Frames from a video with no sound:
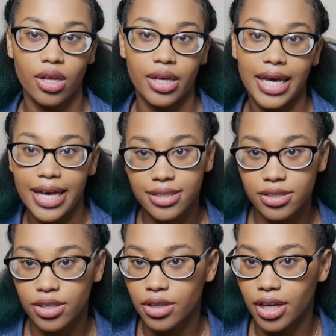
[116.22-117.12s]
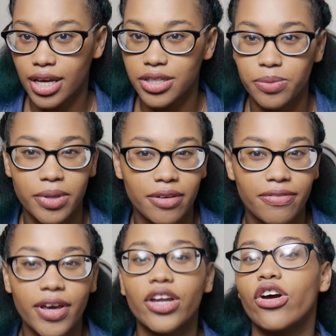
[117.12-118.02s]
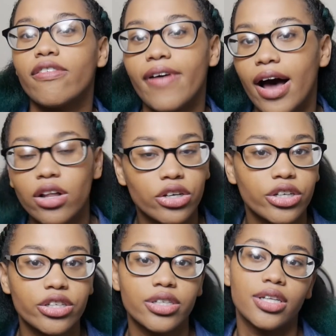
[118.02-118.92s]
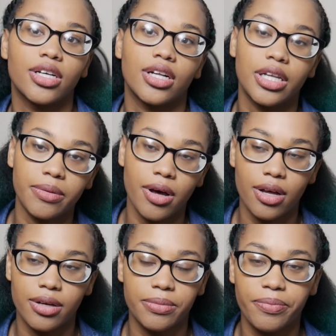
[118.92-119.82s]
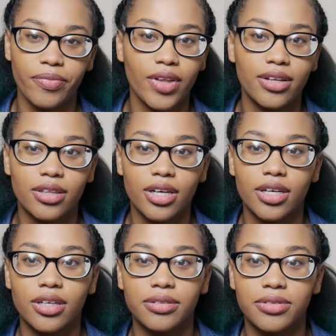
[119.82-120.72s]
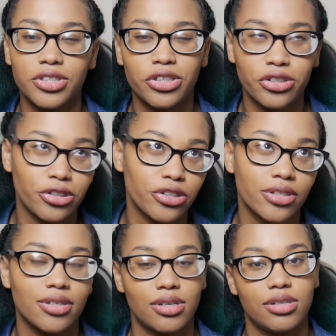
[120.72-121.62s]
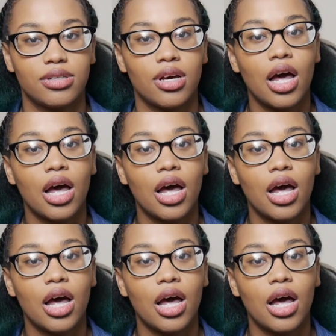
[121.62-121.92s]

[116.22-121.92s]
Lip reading: the kits with the fingernail filers and the clip, the scissors and